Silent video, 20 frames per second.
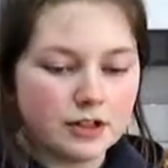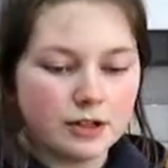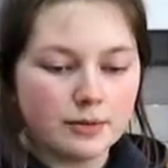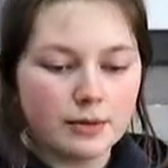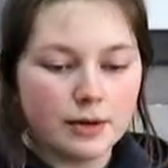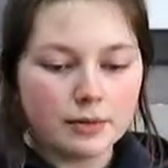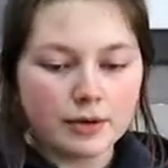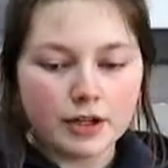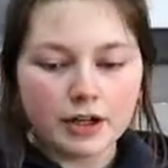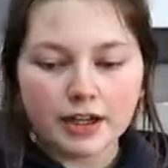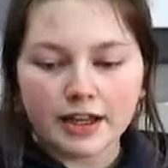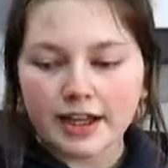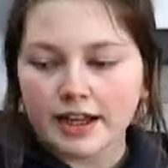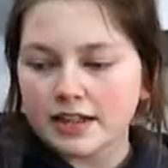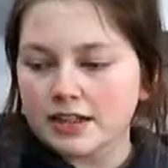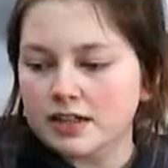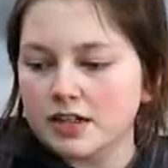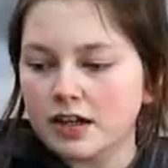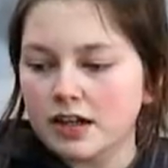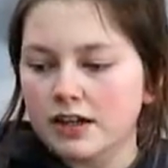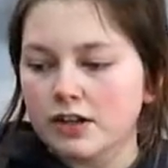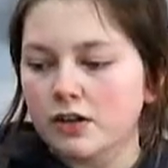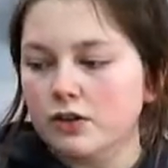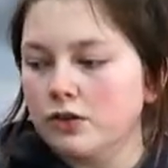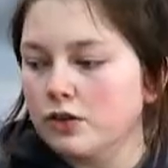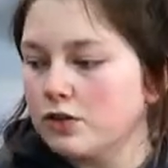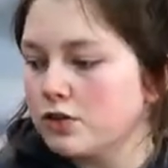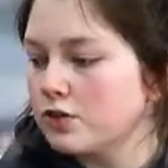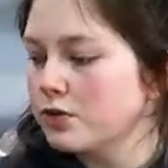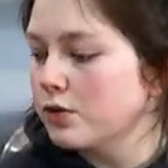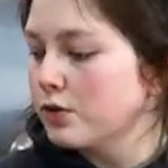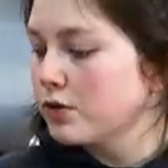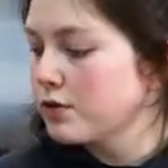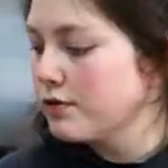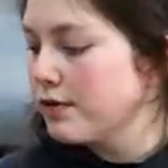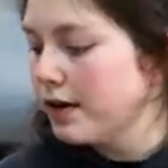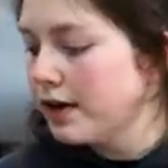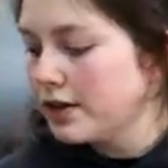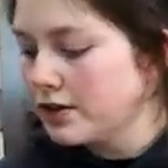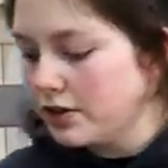I'm going to get started on the sauce
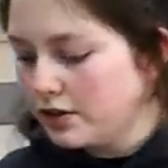first,